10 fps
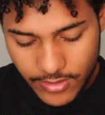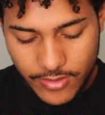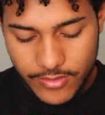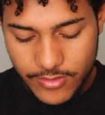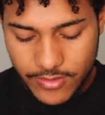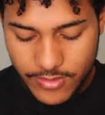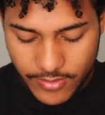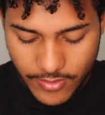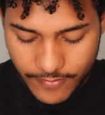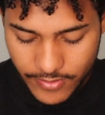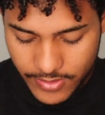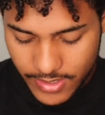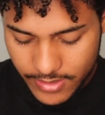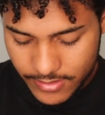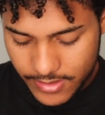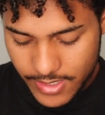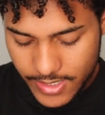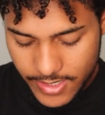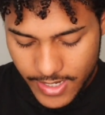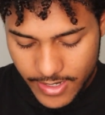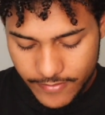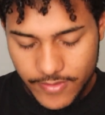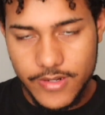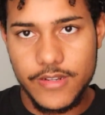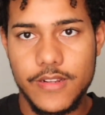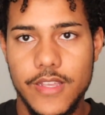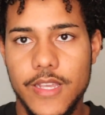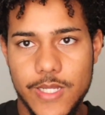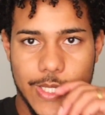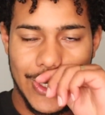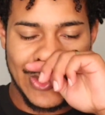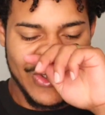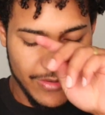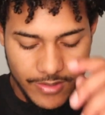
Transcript: large oversized. They didn't have an XL,